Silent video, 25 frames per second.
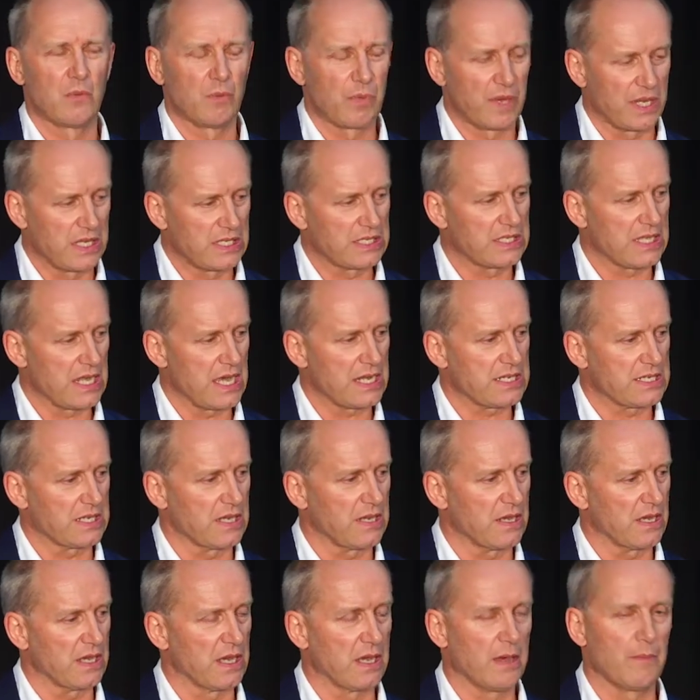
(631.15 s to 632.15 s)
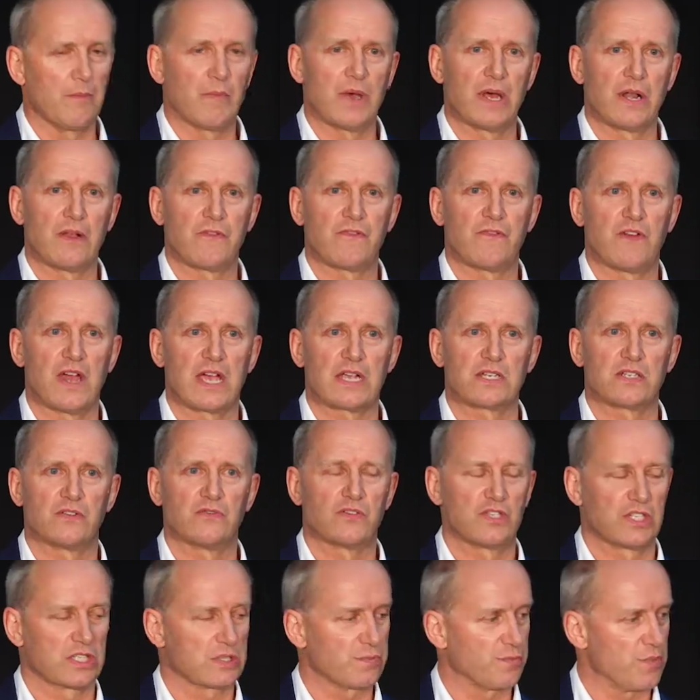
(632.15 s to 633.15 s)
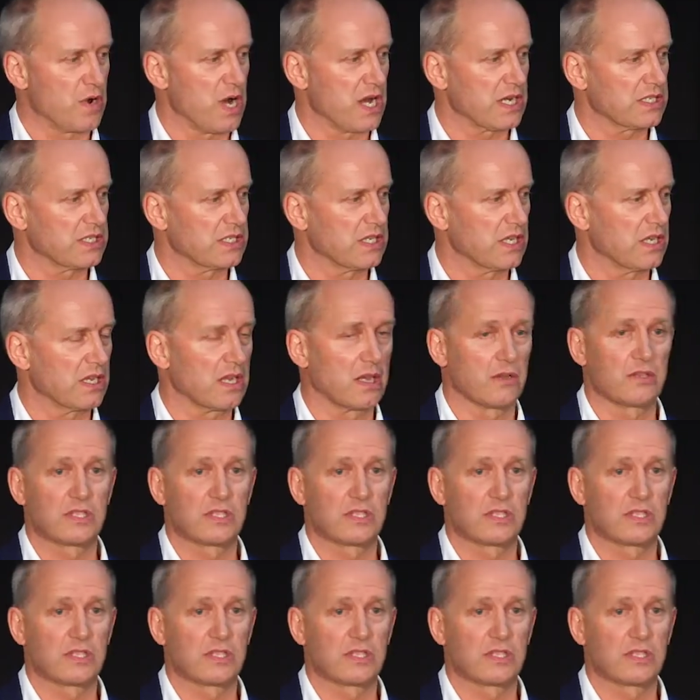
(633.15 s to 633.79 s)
but is that an effect of just Brexit?